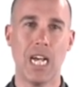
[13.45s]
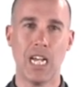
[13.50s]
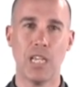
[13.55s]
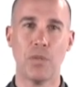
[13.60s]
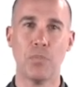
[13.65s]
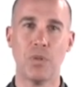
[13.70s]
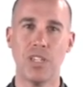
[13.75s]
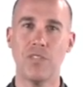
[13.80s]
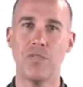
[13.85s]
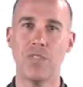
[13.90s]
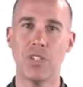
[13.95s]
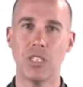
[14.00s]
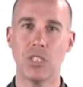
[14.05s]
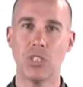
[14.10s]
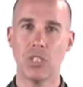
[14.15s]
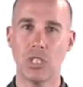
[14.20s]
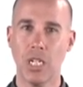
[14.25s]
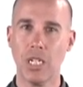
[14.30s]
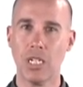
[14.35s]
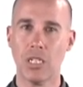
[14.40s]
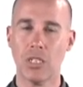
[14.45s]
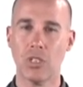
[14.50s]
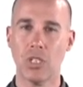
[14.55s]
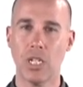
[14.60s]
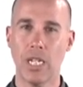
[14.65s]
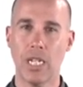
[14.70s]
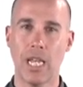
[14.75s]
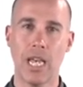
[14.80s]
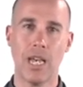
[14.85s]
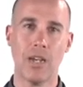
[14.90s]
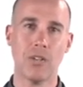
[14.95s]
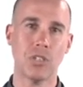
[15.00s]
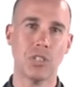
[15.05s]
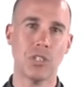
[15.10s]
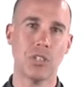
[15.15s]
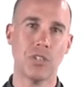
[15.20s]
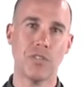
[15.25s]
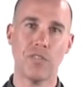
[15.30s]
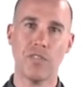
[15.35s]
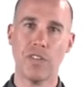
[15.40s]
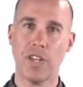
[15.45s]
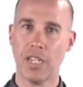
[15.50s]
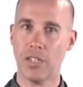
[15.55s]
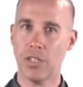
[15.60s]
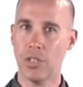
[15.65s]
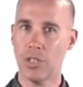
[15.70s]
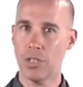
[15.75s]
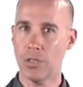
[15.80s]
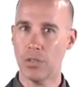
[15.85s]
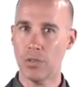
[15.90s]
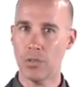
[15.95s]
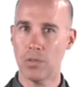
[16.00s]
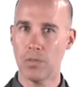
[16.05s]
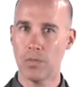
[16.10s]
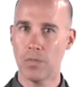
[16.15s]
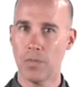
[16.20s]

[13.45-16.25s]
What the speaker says: IPv6 and how does it affect you?